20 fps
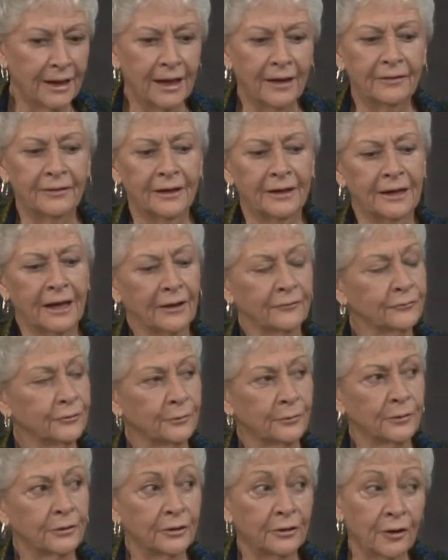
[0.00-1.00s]
They have to
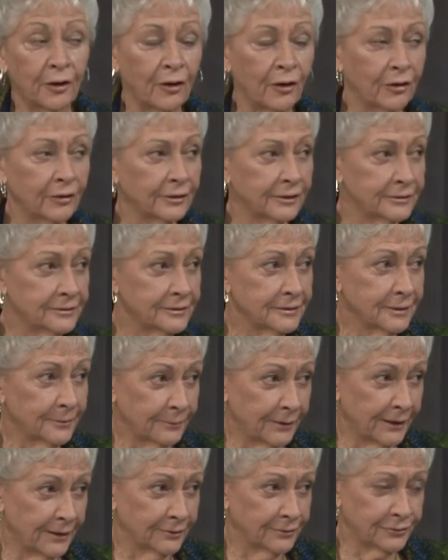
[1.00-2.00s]
put it all into the
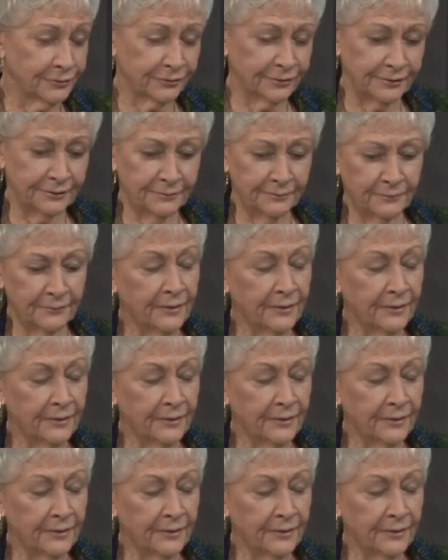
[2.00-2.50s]
pantry.